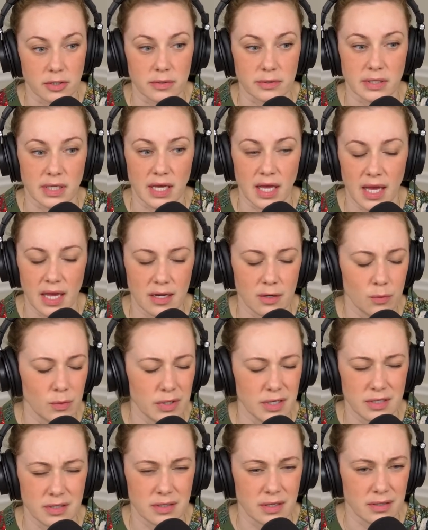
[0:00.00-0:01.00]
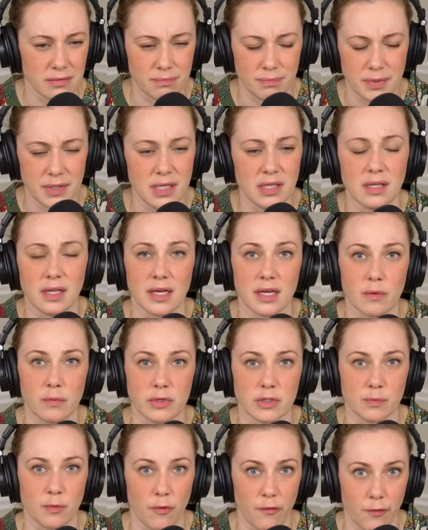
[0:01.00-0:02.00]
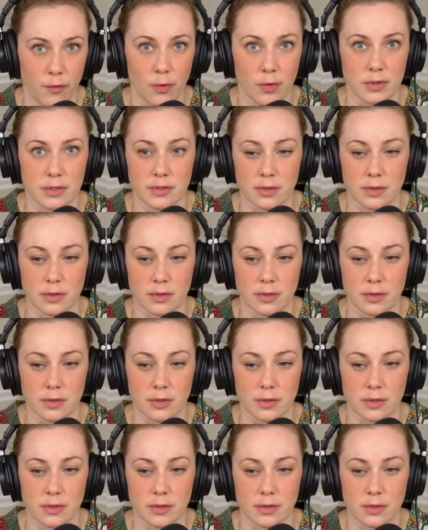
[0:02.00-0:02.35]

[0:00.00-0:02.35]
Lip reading: I was like, hey, I don't want it to be like it was before.